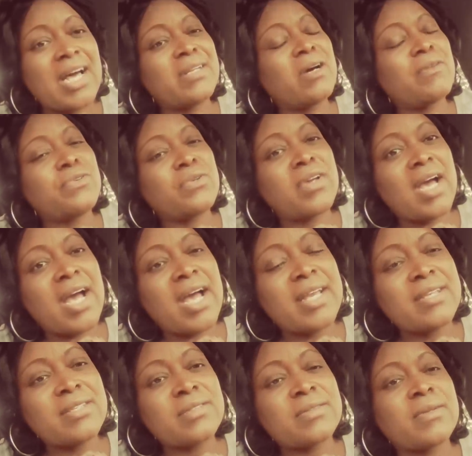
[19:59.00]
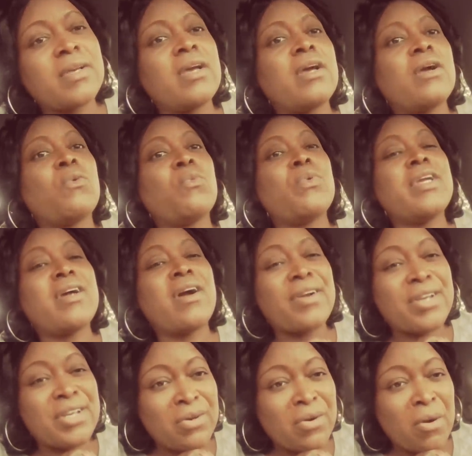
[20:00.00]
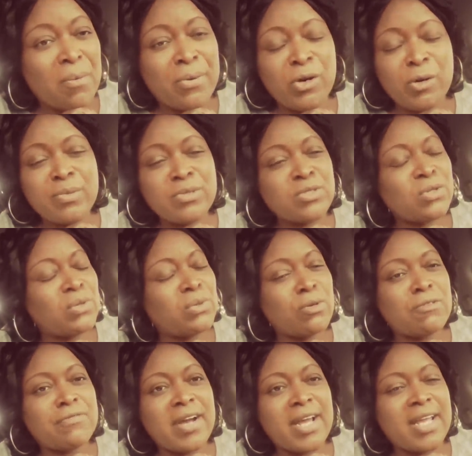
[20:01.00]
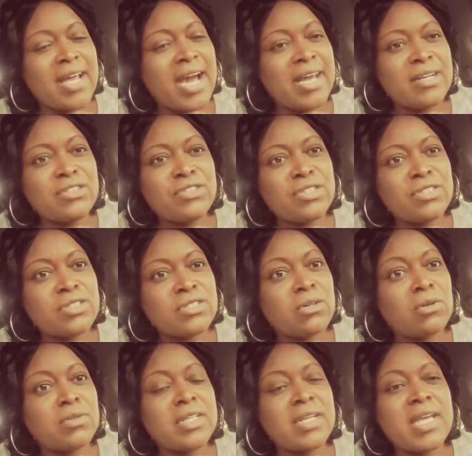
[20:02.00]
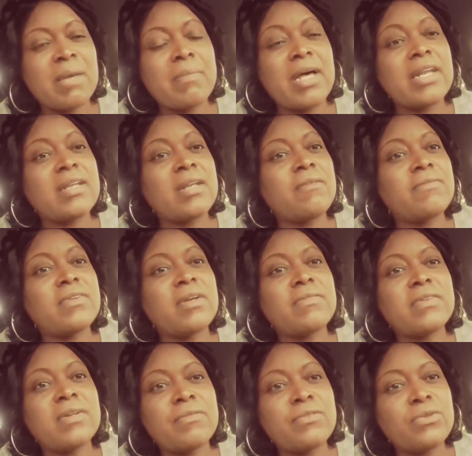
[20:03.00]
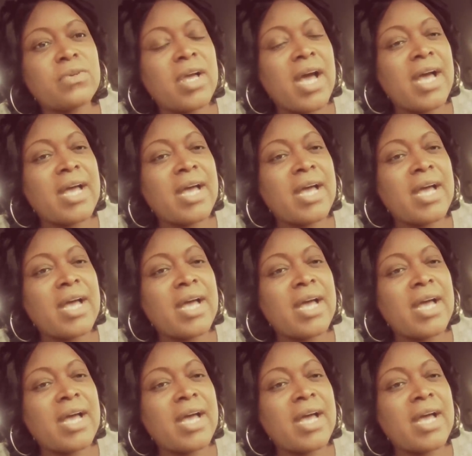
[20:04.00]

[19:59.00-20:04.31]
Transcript: I love you guys. We are here on purpose to glorify God in Jesus' holy name. I love, love, love you